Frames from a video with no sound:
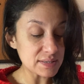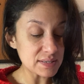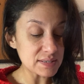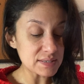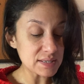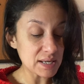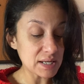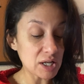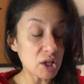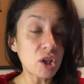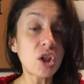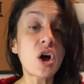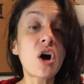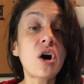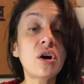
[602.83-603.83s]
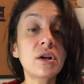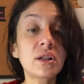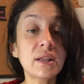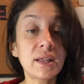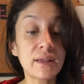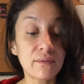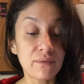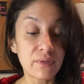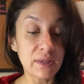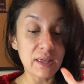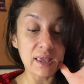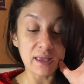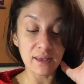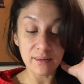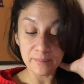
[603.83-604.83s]
and said, long live the
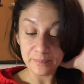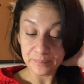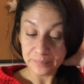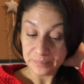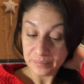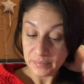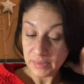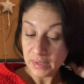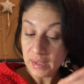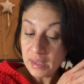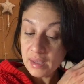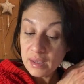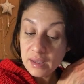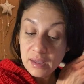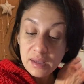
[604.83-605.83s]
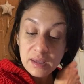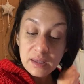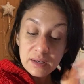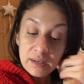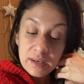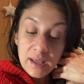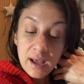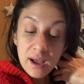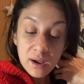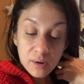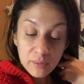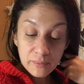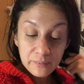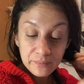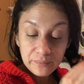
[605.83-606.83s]
king.
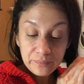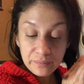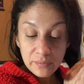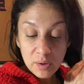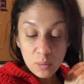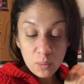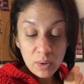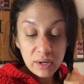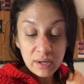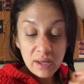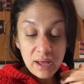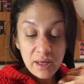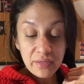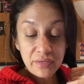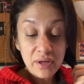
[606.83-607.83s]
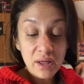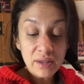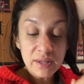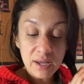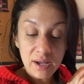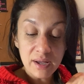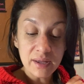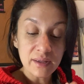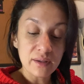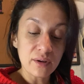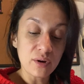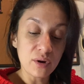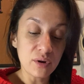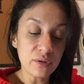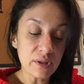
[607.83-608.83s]
Now, when Athaliah
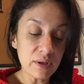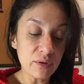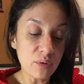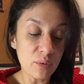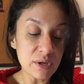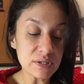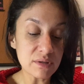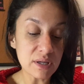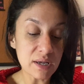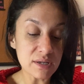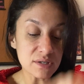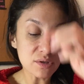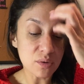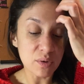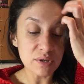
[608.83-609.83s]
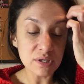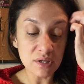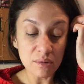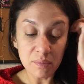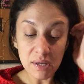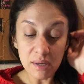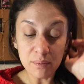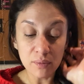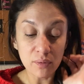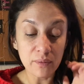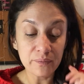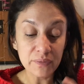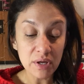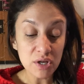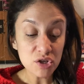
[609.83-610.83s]
heard that noise of the escorts and the people,
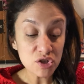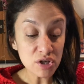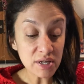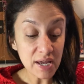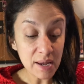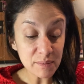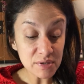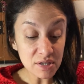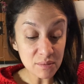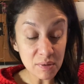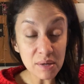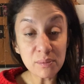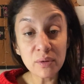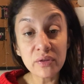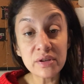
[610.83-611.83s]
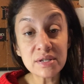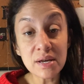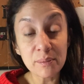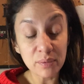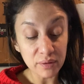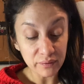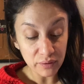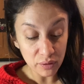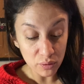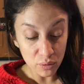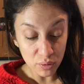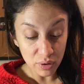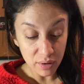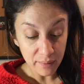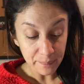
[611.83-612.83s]
she came to the people in the temple of the
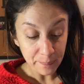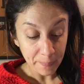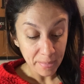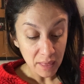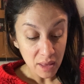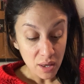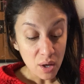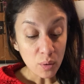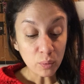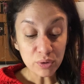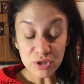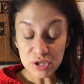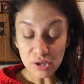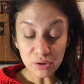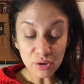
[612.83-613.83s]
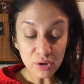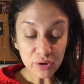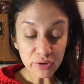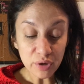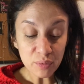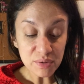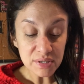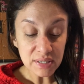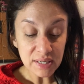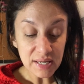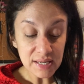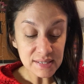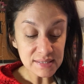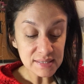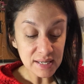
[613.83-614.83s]
Lord. When she looked, there was the
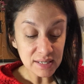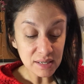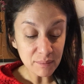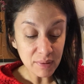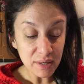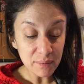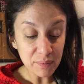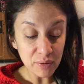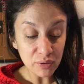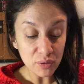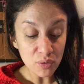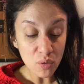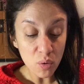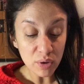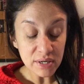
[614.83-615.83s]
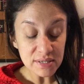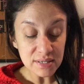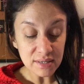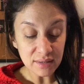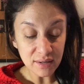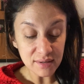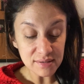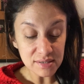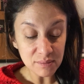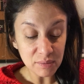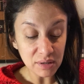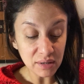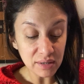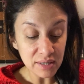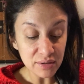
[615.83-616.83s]
king standing by a pillar according to the custom, and
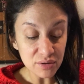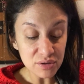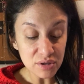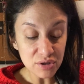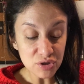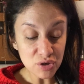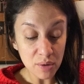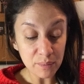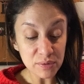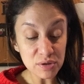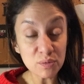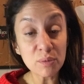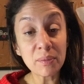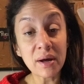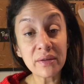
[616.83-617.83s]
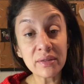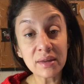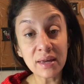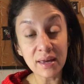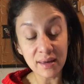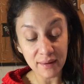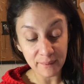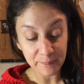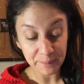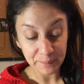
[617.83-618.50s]
the leaders and the trumpets were by the king.